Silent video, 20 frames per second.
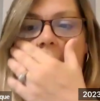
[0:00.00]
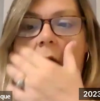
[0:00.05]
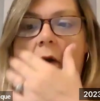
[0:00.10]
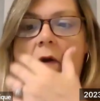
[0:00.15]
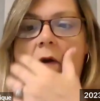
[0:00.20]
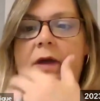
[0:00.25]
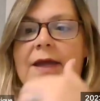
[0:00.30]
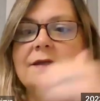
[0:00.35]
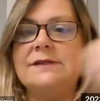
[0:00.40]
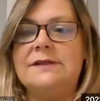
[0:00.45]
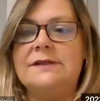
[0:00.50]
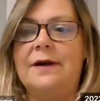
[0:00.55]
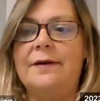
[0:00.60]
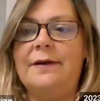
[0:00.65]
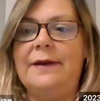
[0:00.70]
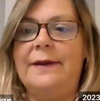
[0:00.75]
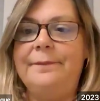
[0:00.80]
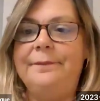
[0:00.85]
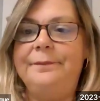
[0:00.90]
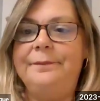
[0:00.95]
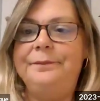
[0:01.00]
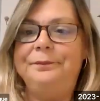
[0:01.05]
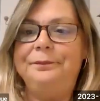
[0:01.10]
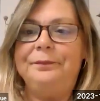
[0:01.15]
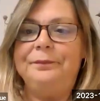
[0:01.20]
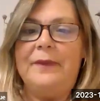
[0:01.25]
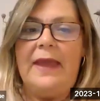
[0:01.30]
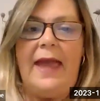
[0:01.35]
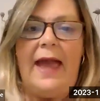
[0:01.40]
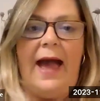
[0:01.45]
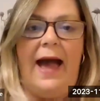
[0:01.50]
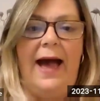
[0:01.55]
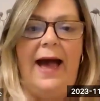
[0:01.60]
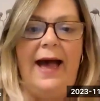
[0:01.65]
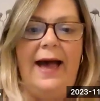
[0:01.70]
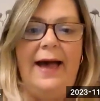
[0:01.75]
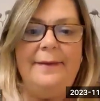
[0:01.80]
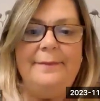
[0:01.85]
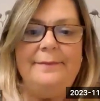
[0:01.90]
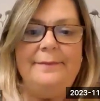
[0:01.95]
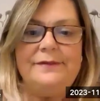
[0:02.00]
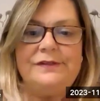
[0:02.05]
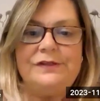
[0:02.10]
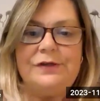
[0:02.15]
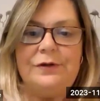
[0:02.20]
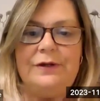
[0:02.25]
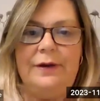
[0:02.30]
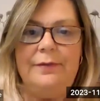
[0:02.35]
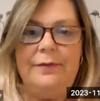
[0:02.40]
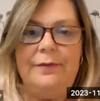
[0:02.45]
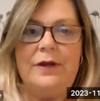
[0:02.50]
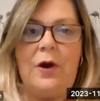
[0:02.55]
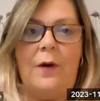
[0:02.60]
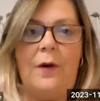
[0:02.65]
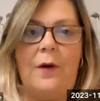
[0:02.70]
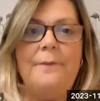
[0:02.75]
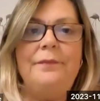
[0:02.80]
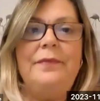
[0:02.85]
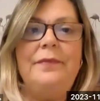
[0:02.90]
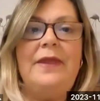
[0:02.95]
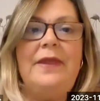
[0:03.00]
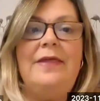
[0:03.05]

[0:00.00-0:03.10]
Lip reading: Okay, sorry. So here we go.